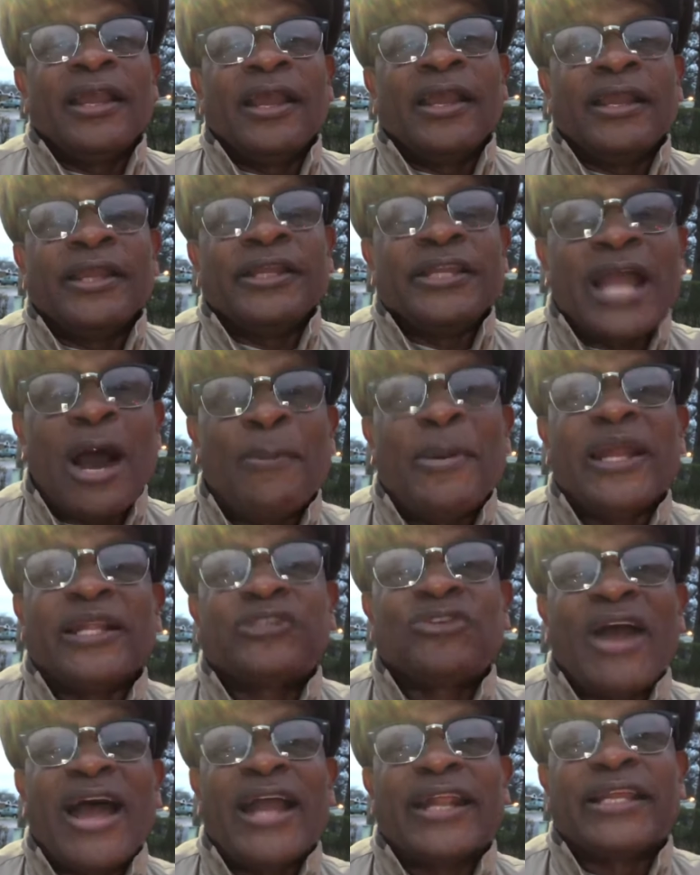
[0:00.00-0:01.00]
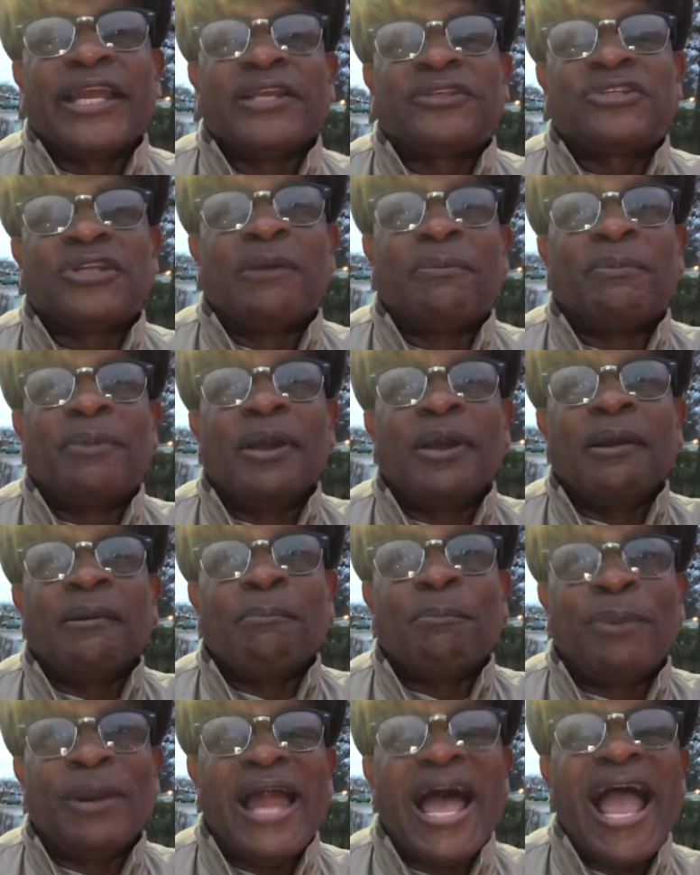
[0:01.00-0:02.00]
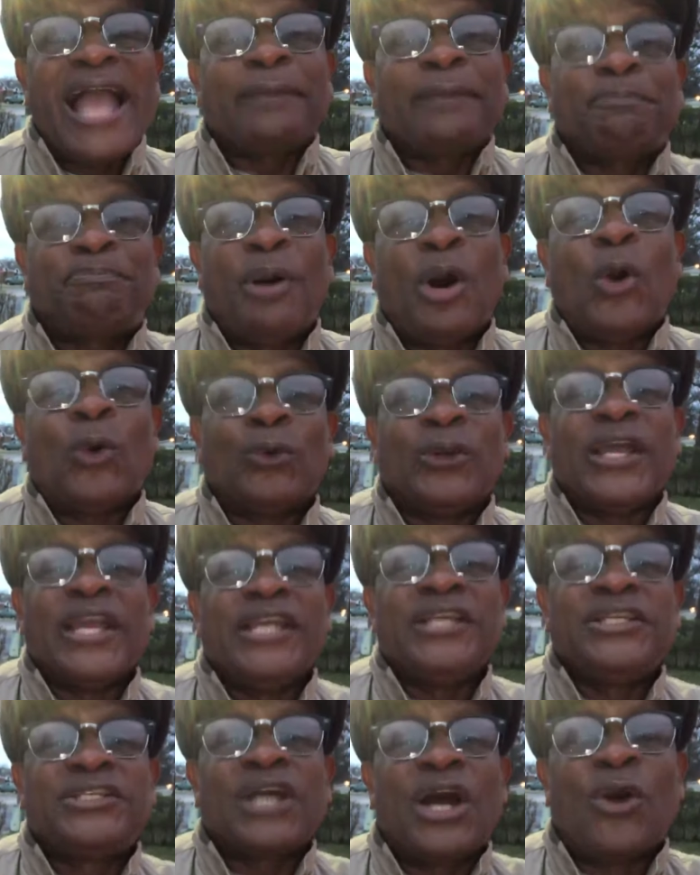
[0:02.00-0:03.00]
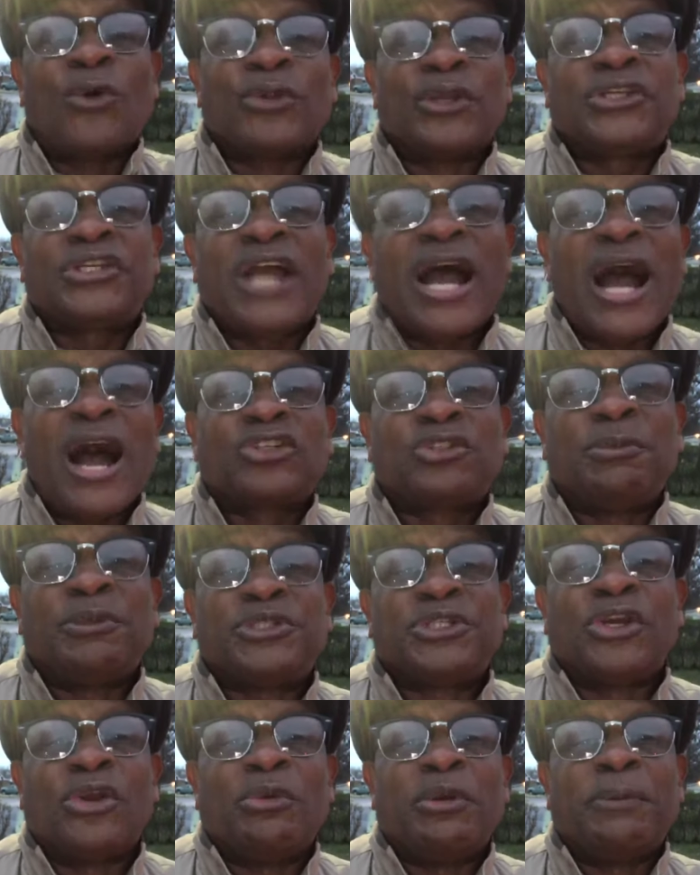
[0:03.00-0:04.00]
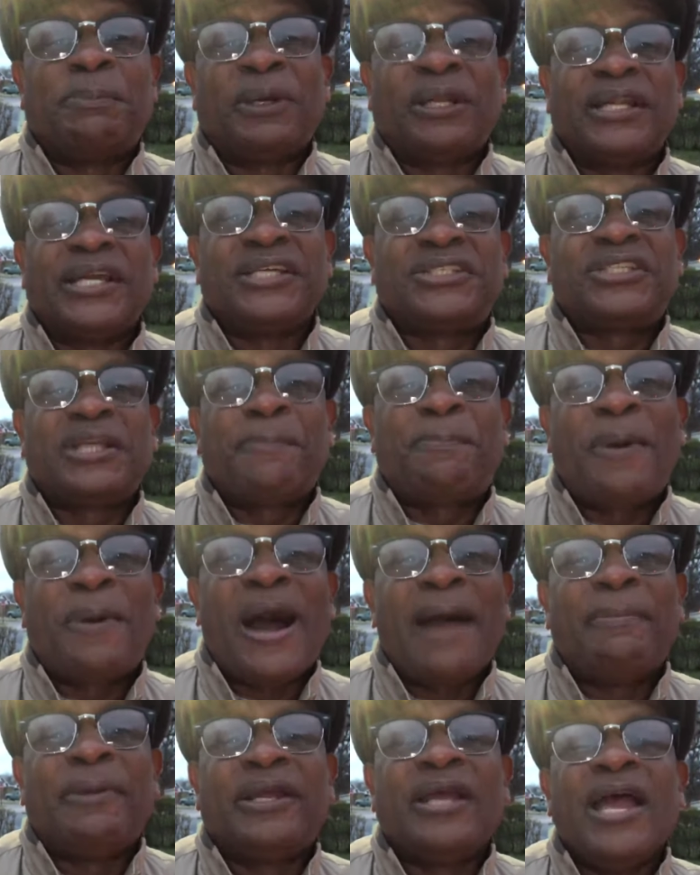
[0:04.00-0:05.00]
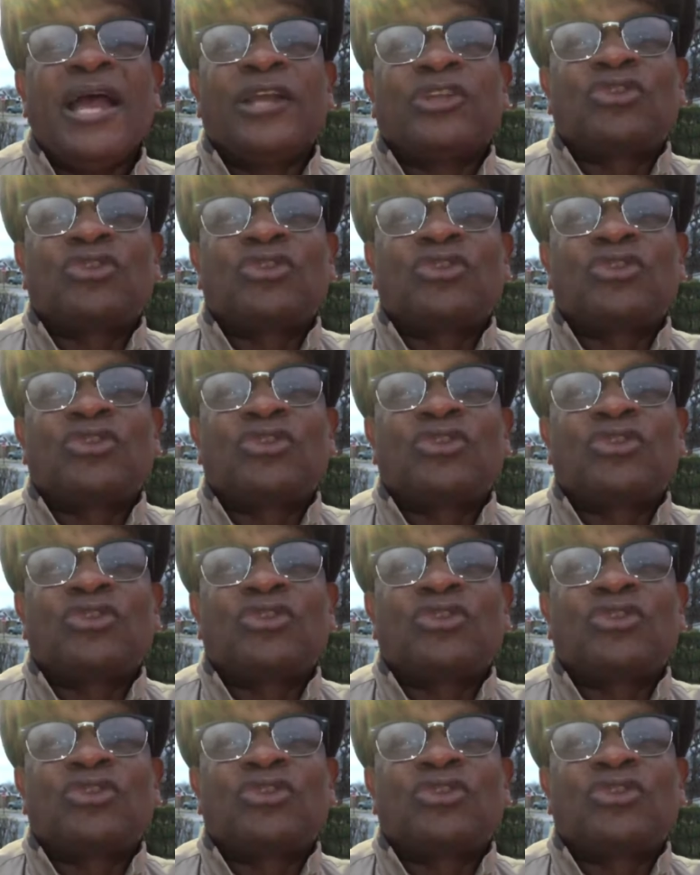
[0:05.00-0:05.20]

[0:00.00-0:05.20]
Y'all better try to get some black police on the Charleston, Missouri Police Department.